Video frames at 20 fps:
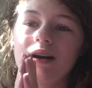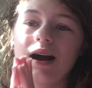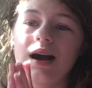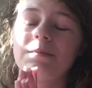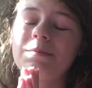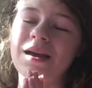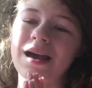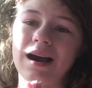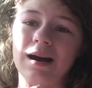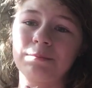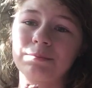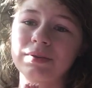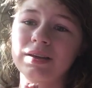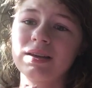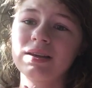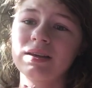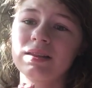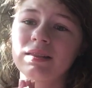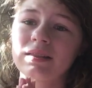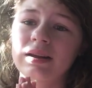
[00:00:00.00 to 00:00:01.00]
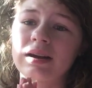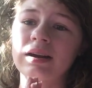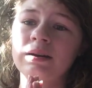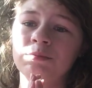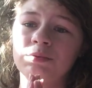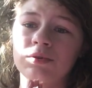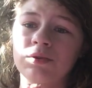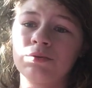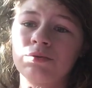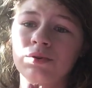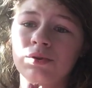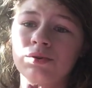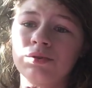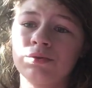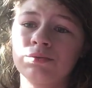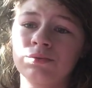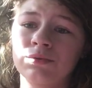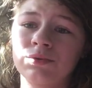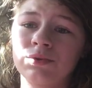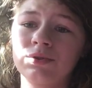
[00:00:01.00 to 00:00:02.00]
I'm happy that I broke
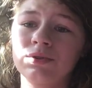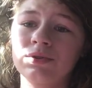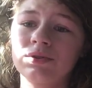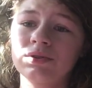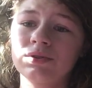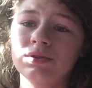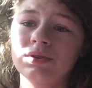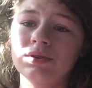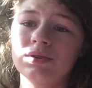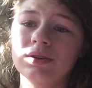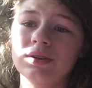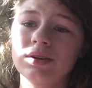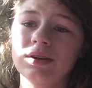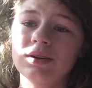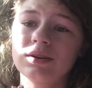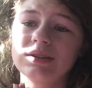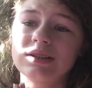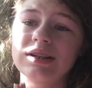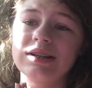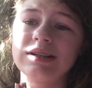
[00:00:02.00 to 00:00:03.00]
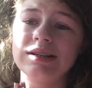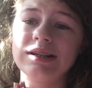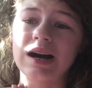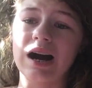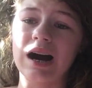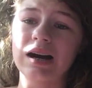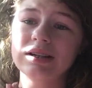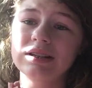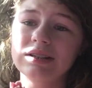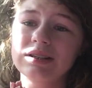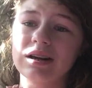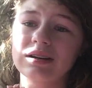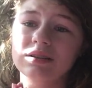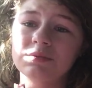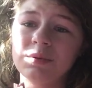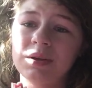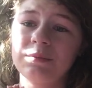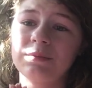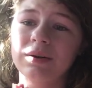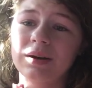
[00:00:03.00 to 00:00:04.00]
the rule to not
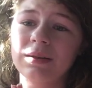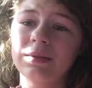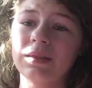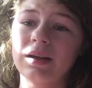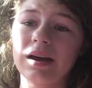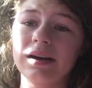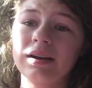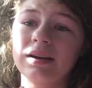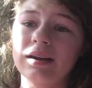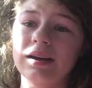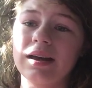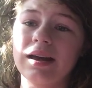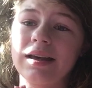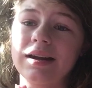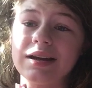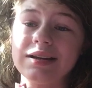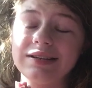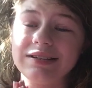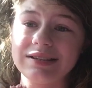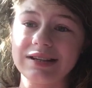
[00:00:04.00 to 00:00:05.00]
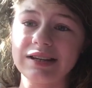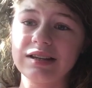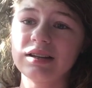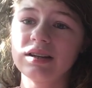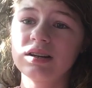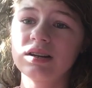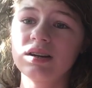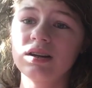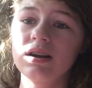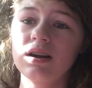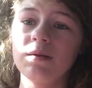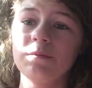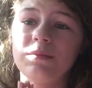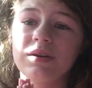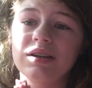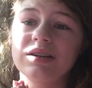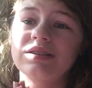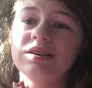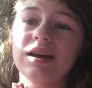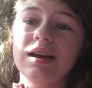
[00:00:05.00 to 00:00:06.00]
talk to people online, and I did,
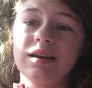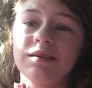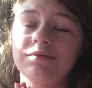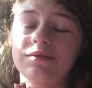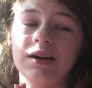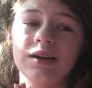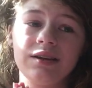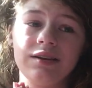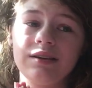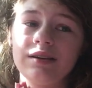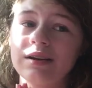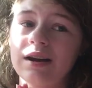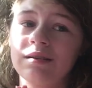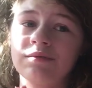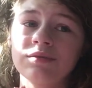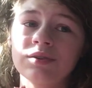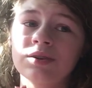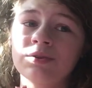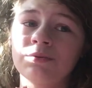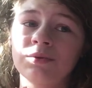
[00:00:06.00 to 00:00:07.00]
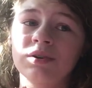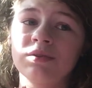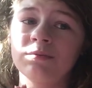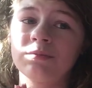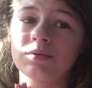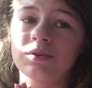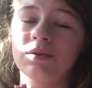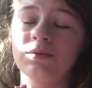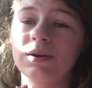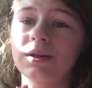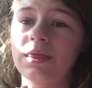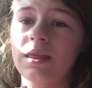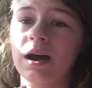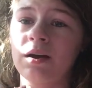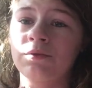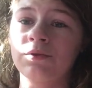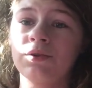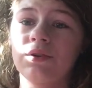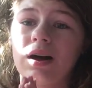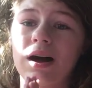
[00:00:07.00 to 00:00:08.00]
because if I never would have broken
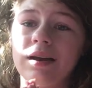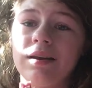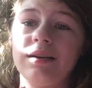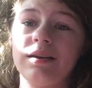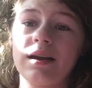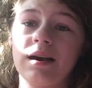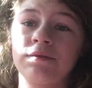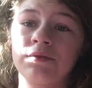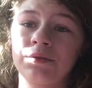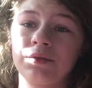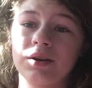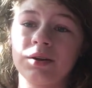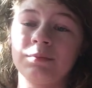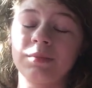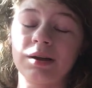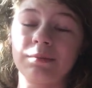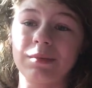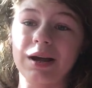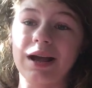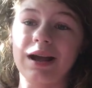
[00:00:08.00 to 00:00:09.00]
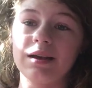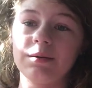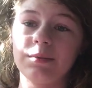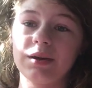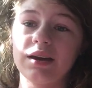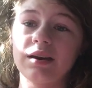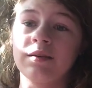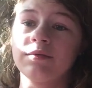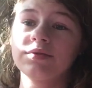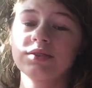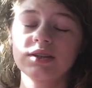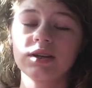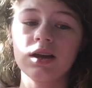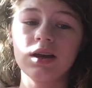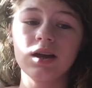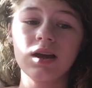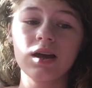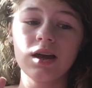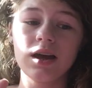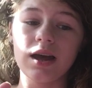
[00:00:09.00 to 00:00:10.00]
that rule, I never would have met my IBFs.
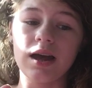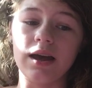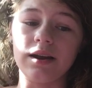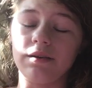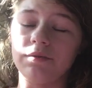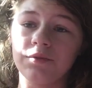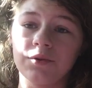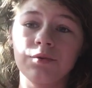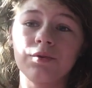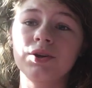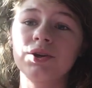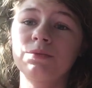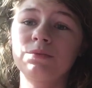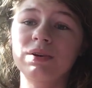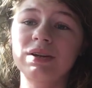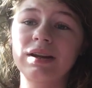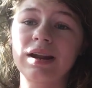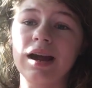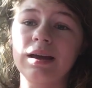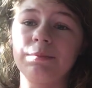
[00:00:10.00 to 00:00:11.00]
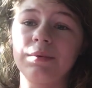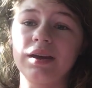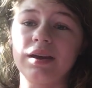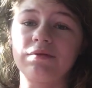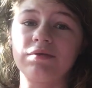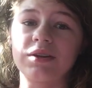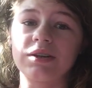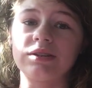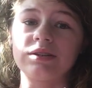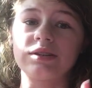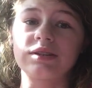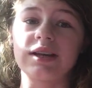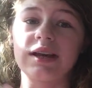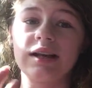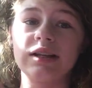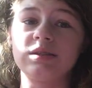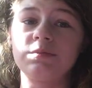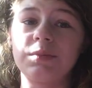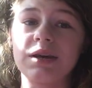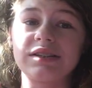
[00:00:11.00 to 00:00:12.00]
And if you're wondering what an IBF is,
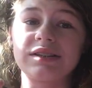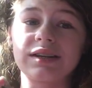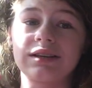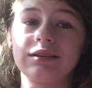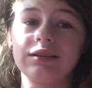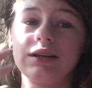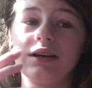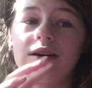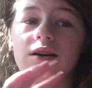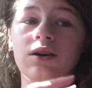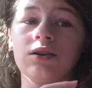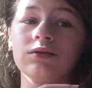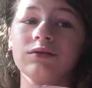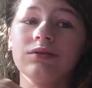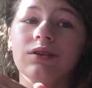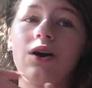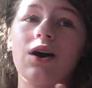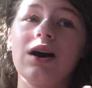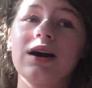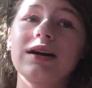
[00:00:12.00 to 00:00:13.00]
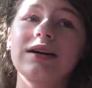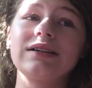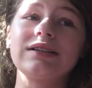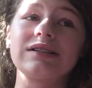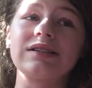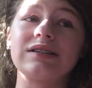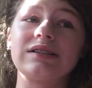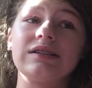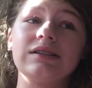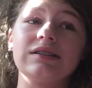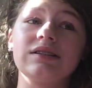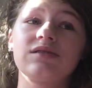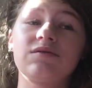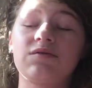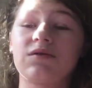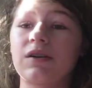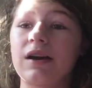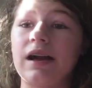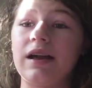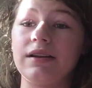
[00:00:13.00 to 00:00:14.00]
it's basically a long-distance
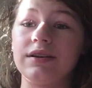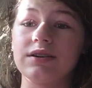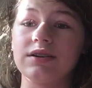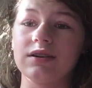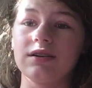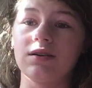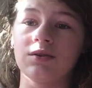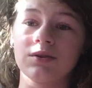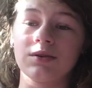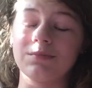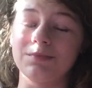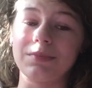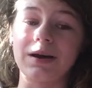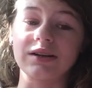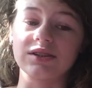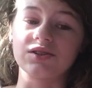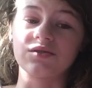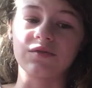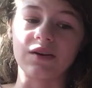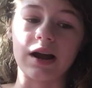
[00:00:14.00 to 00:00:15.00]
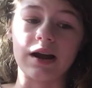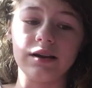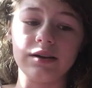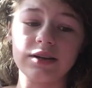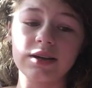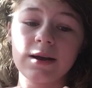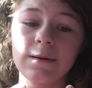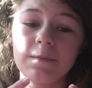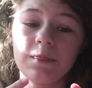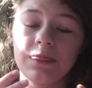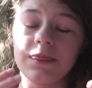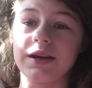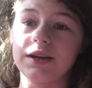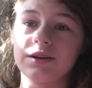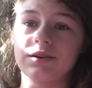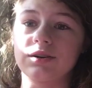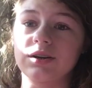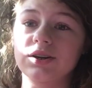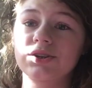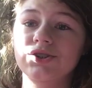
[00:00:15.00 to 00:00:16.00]
friend or best friend
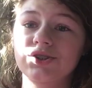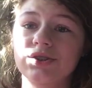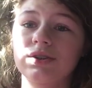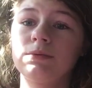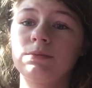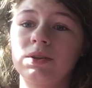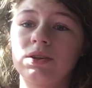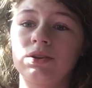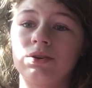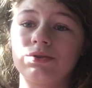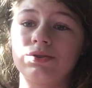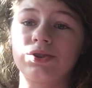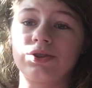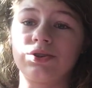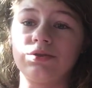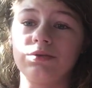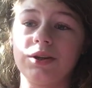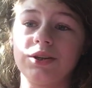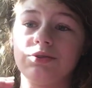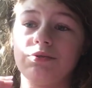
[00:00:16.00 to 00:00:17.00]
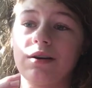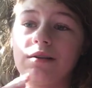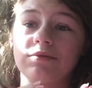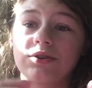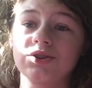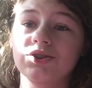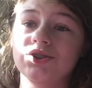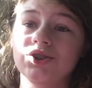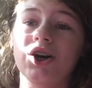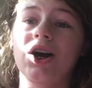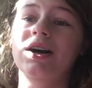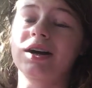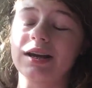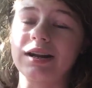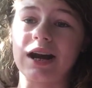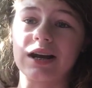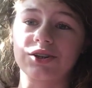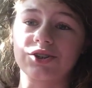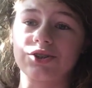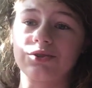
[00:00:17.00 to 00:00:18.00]
that you're extremely close to and you have a strong
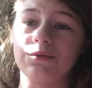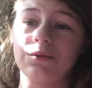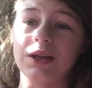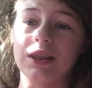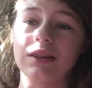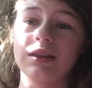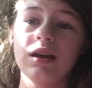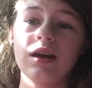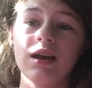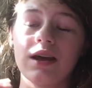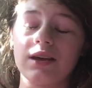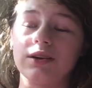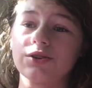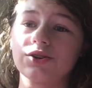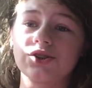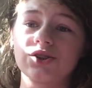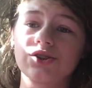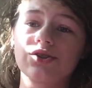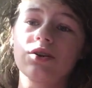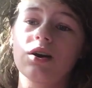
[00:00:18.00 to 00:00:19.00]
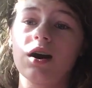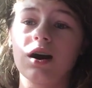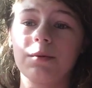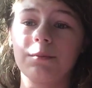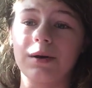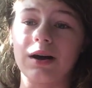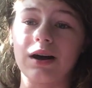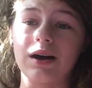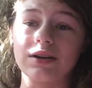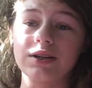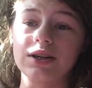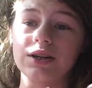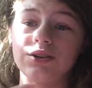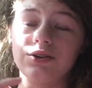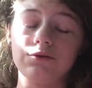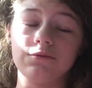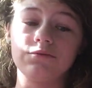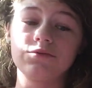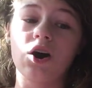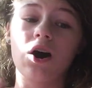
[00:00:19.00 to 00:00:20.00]
connection with and a strong bond,
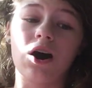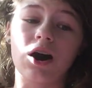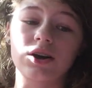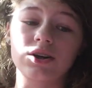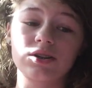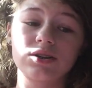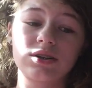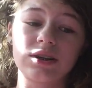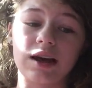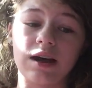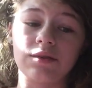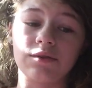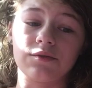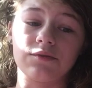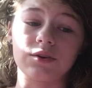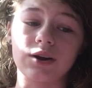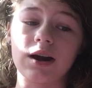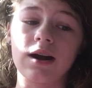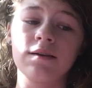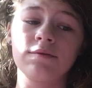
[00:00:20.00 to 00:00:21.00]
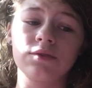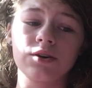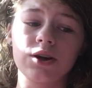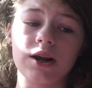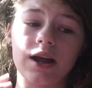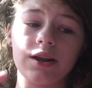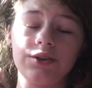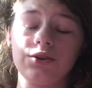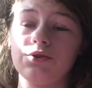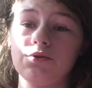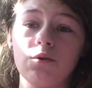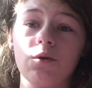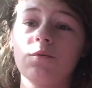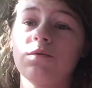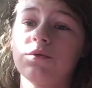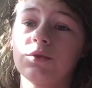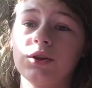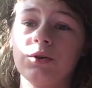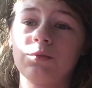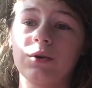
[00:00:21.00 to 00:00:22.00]
and you've talked together forever, and you
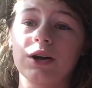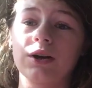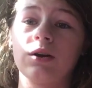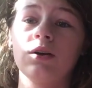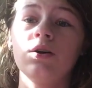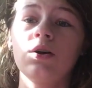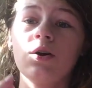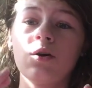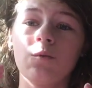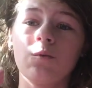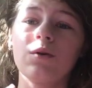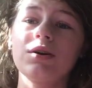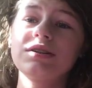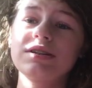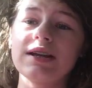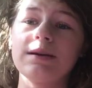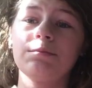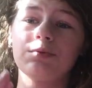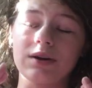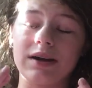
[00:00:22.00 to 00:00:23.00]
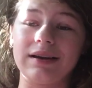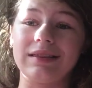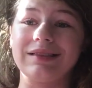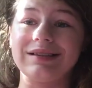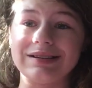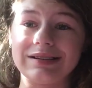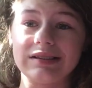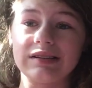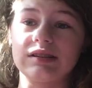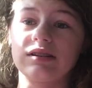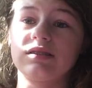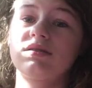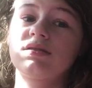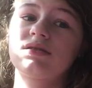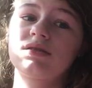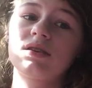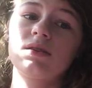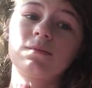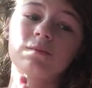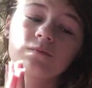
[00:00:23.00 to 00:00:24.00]
hopefully want to one day break the
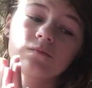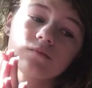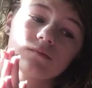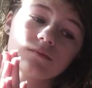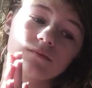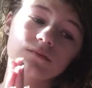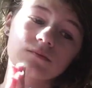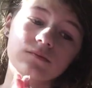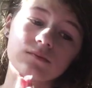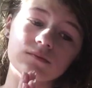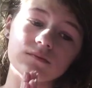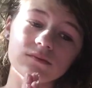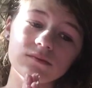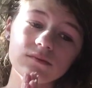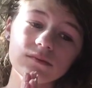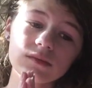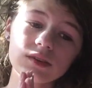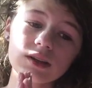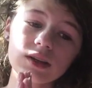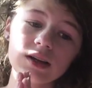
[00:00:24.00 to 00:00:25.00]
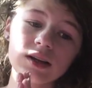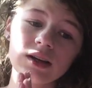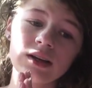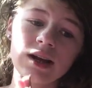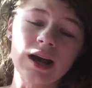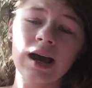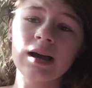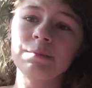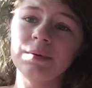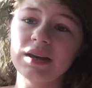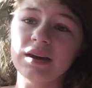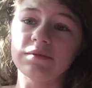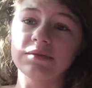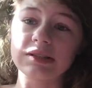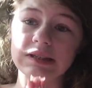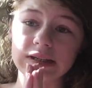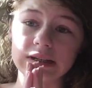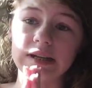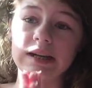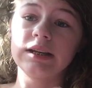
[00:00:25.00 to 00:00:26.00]
distance.
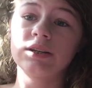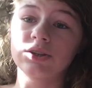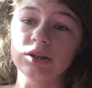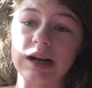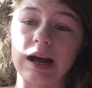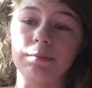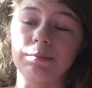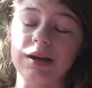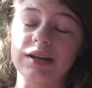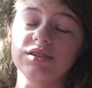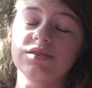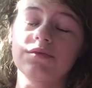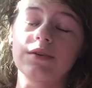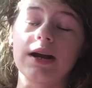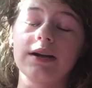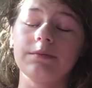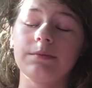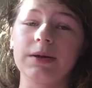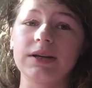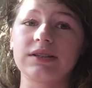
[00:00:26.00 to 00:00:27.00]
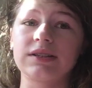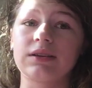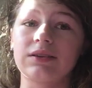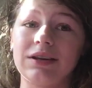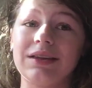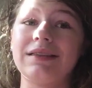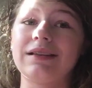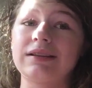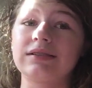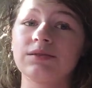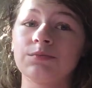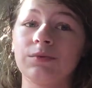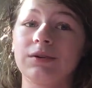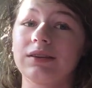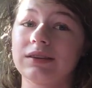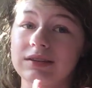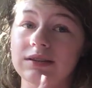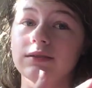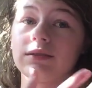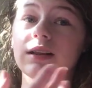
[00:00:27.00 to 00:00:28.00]
IBF is an internet best friend, basically. That's
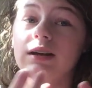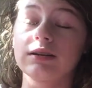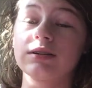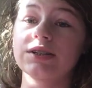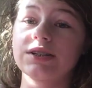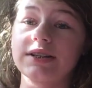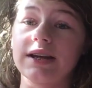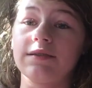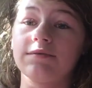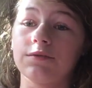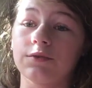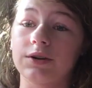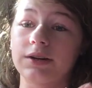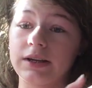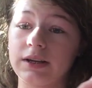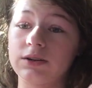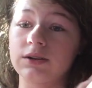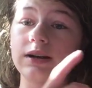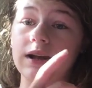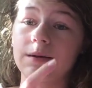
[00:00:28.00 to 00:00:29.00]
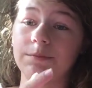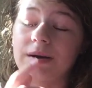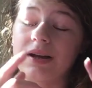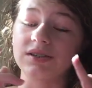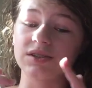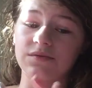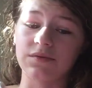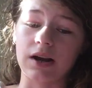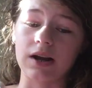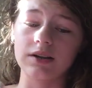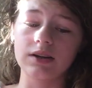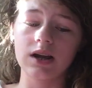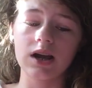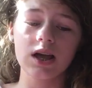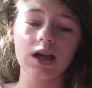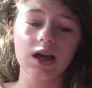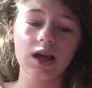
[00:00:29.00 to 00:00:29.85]
what the letters stand for, internet best friend.